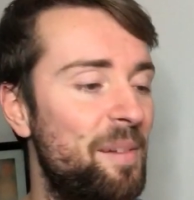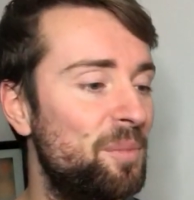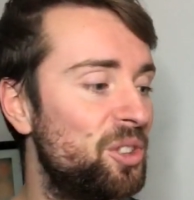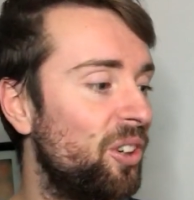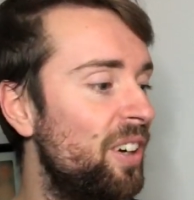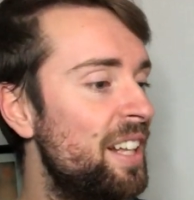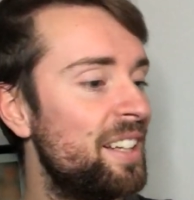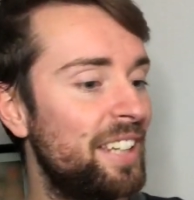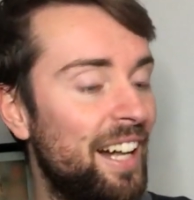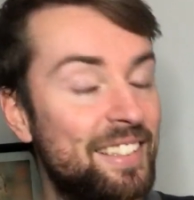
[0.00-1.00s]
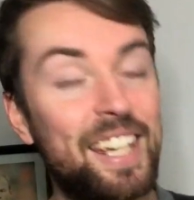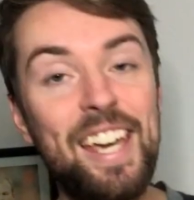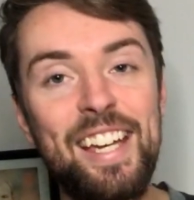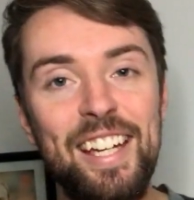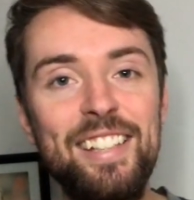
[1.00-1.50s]
So, yeah, I'll
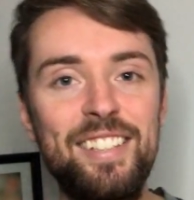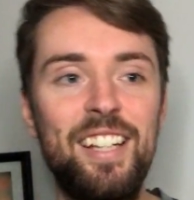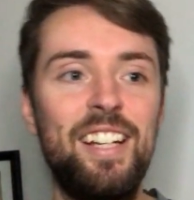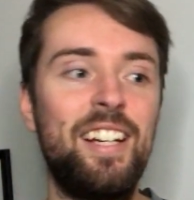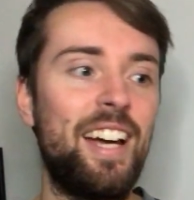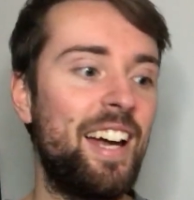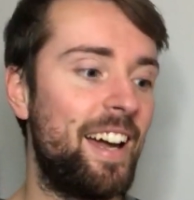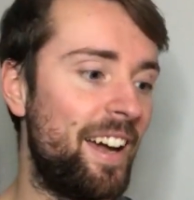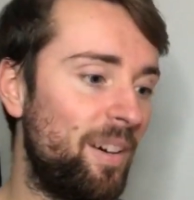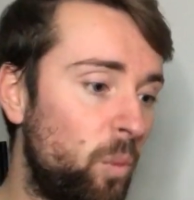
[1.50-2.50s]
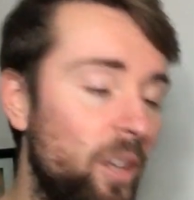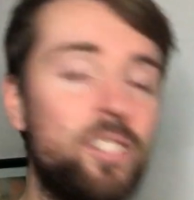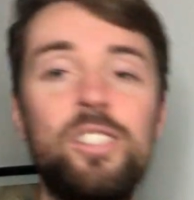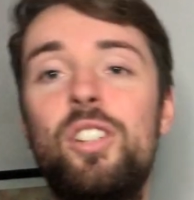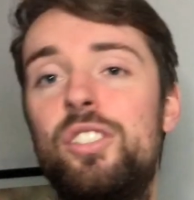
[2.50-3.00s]
take it.
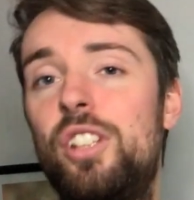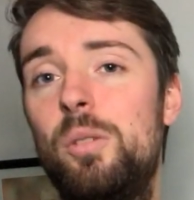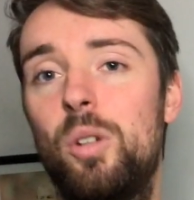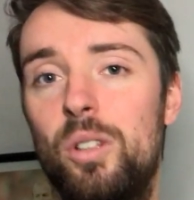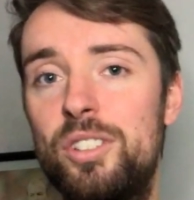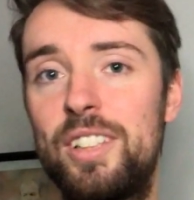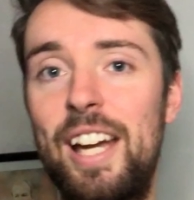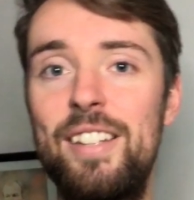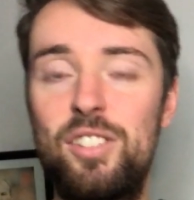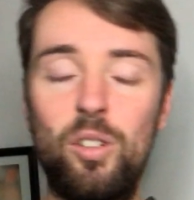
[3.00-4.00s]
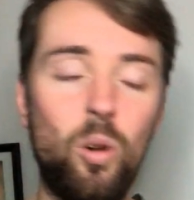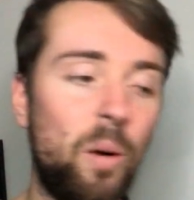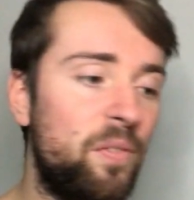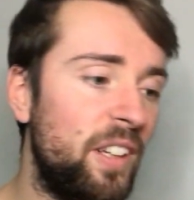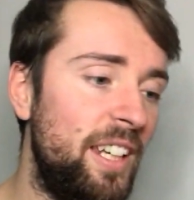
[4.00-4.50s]
Wilson got two goals again, so
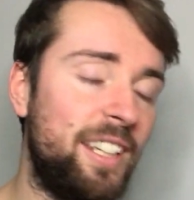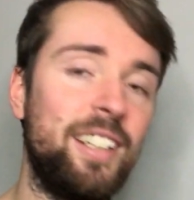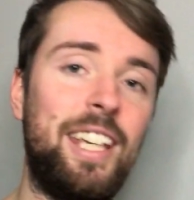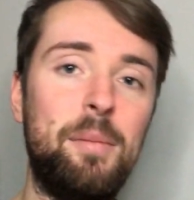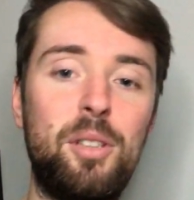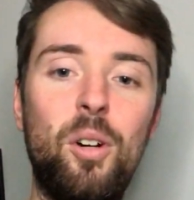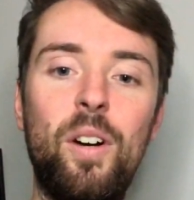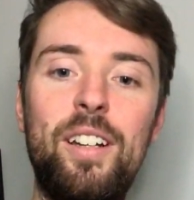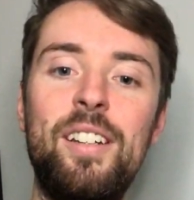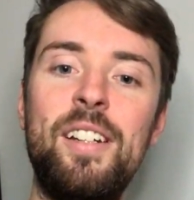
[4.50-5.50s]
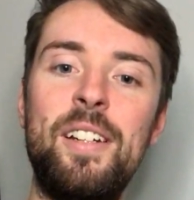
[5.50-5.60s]
hopefully he can keep going.